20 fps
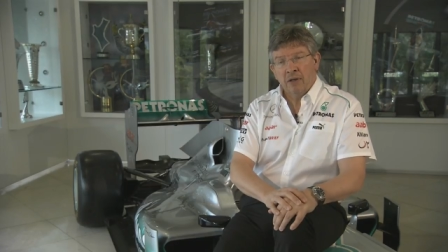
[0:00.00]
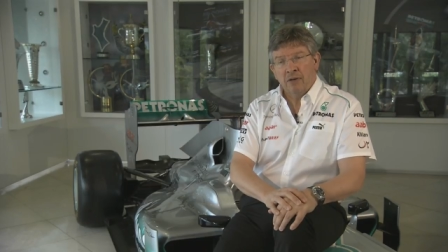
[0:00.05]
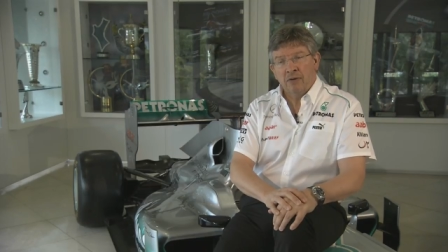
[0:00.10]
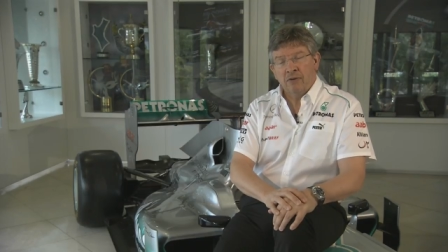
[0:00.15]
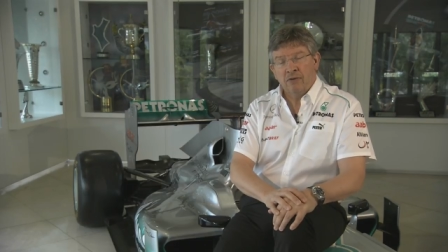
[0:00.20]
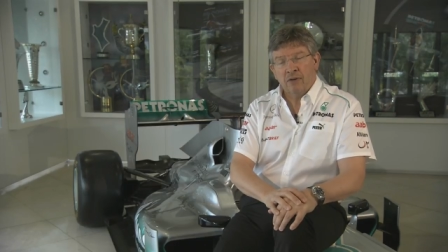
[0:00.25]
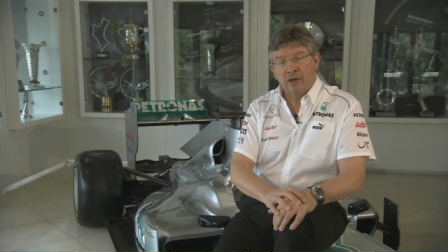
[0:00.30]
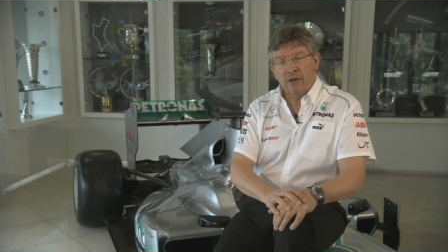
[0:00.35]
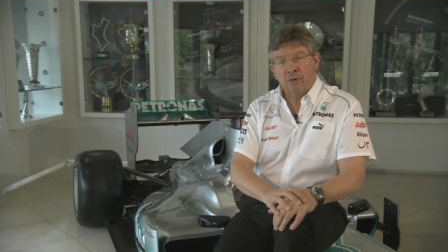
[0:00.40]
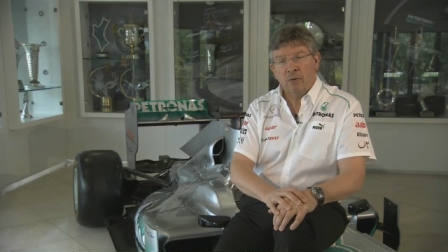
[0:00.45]

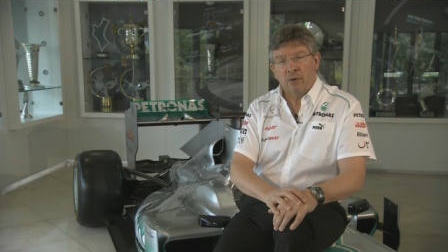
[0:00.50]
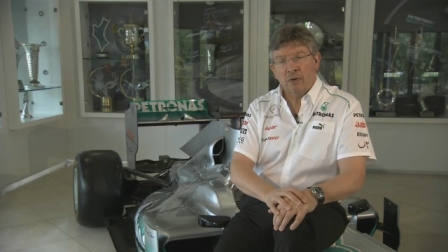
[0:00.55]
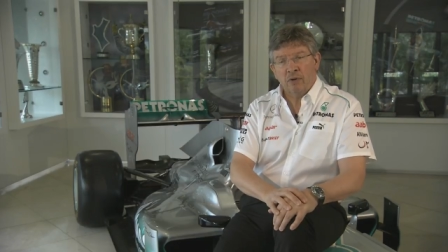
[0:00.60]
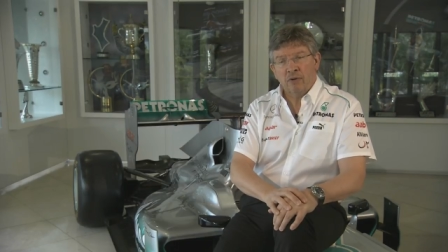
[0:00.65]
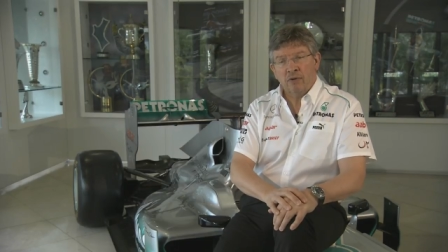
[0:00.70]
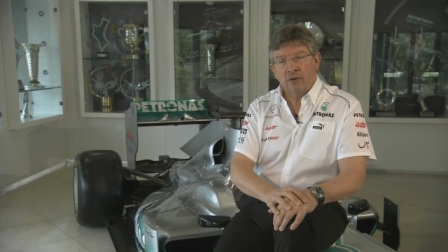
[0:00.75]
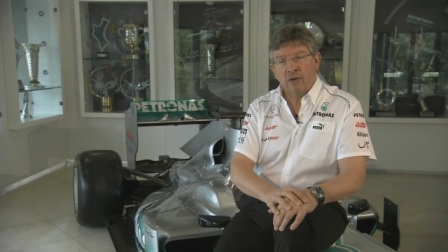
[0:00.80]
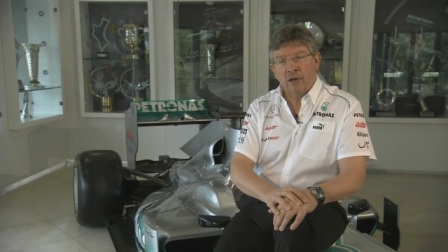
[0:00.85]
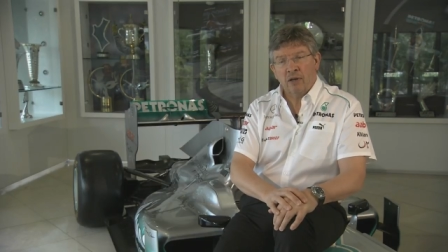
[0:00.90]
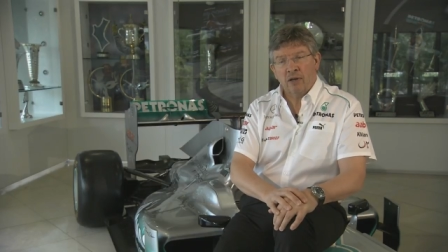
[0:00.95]
see
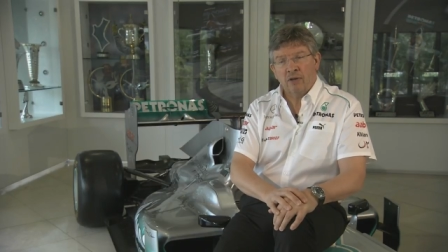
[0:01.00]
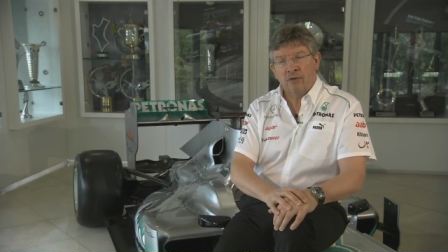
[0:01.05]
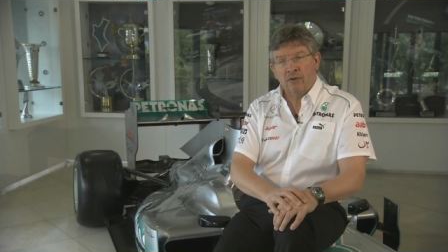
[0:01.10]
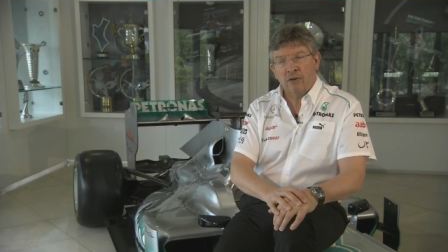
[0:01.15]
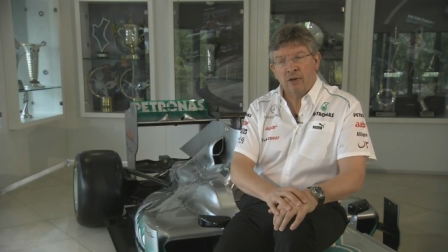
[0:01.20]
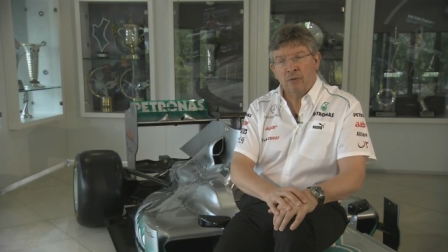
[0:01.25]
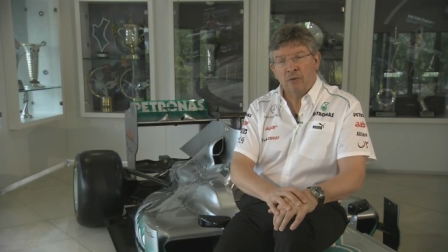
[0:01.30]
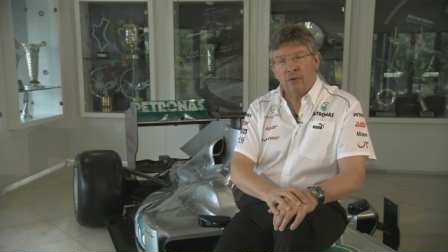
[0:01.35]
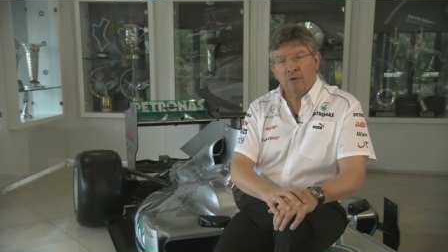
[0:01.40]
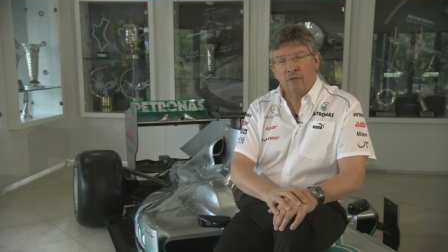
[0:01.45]
what uh,
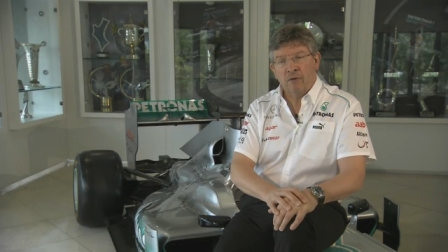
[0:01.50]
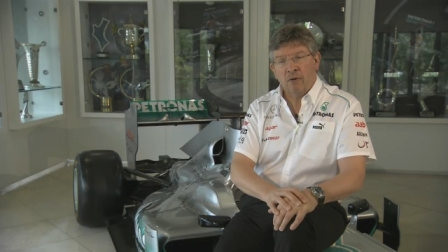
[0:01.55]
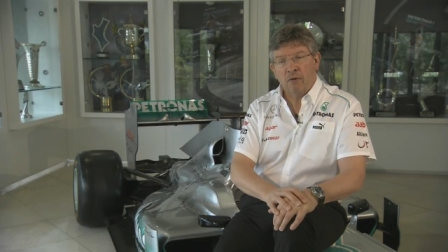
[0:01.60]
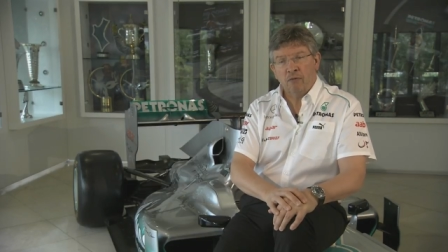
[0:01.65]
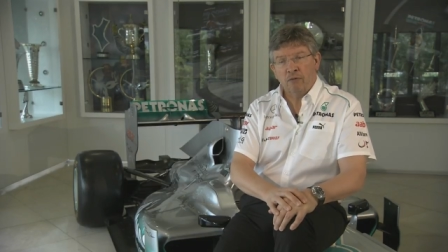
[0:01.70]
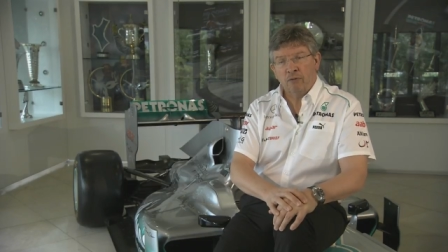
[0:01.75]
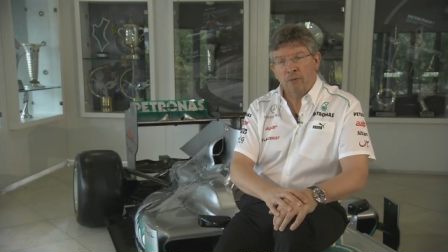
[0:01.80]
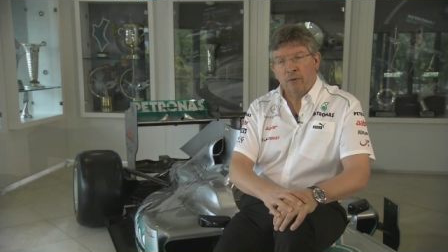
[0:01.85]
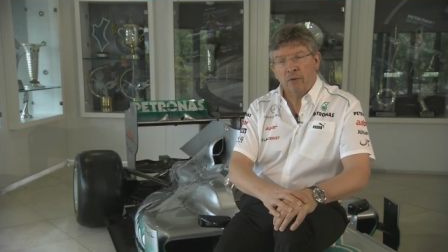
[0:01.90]
see what evolves.